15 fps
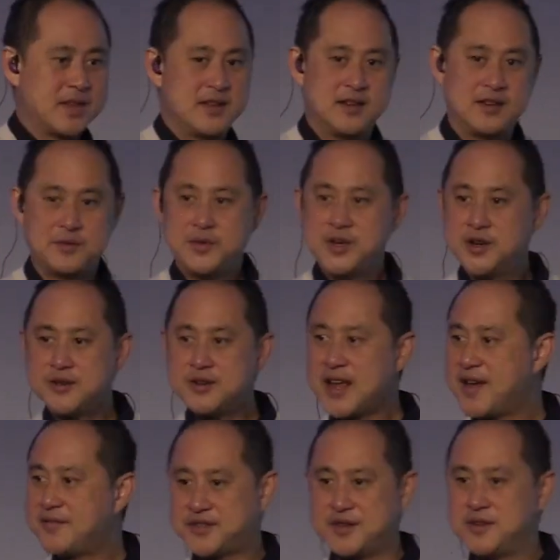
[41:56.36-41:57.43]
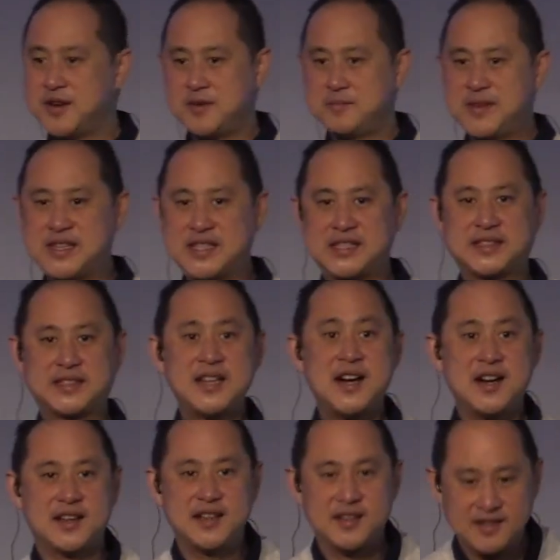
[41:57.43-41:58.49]
We don't have to be stuck
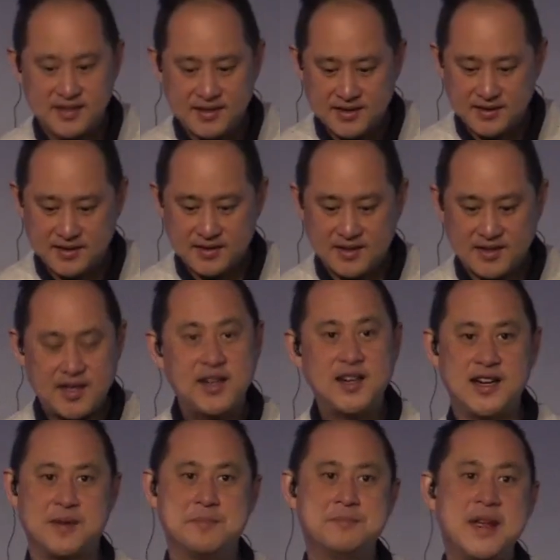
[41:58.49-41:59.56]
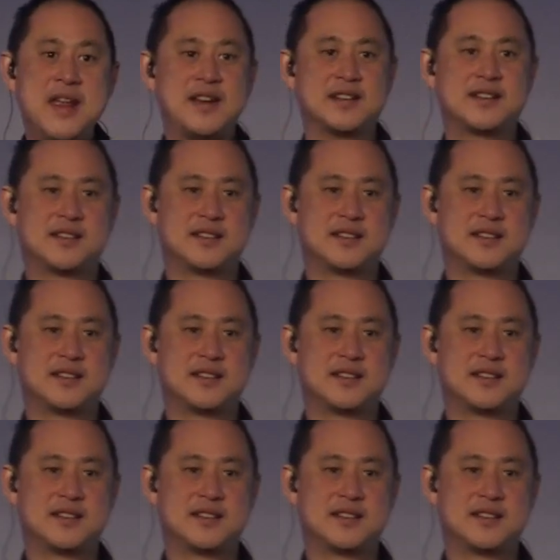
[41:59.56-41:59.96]
in lament.